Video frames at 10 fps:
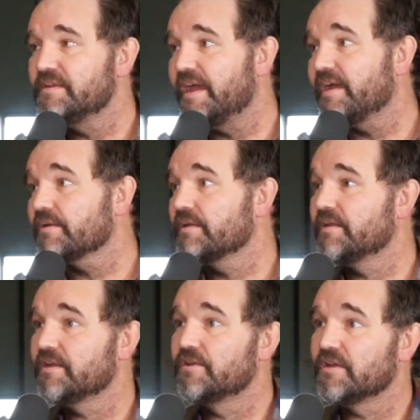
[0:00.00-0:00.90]
Dak,
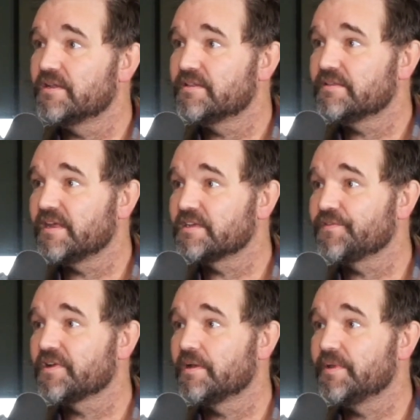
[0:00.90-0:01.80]
you did good.
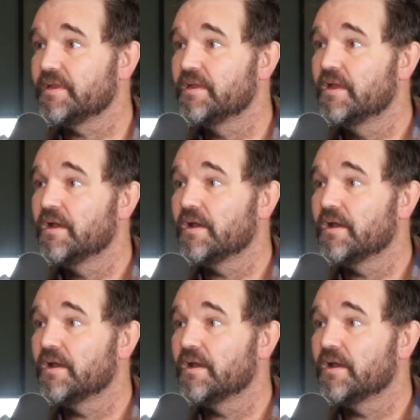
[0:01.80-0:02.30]
Thanks for coming.